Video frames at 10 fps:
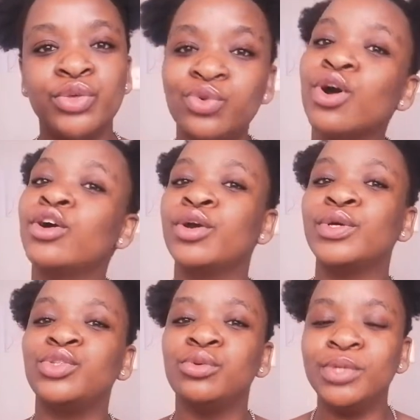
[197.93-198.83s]
you are
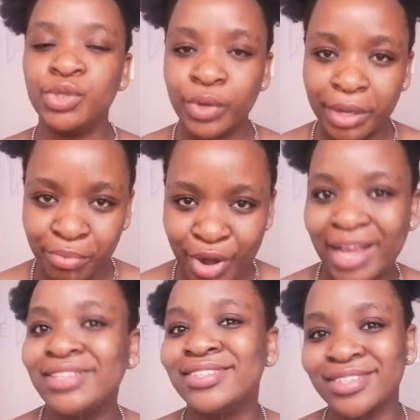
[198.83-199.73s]
going to be doing
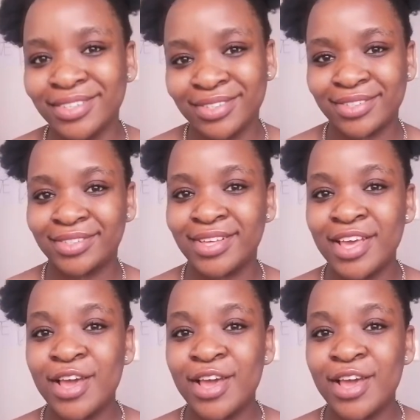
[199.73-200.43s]
practicals.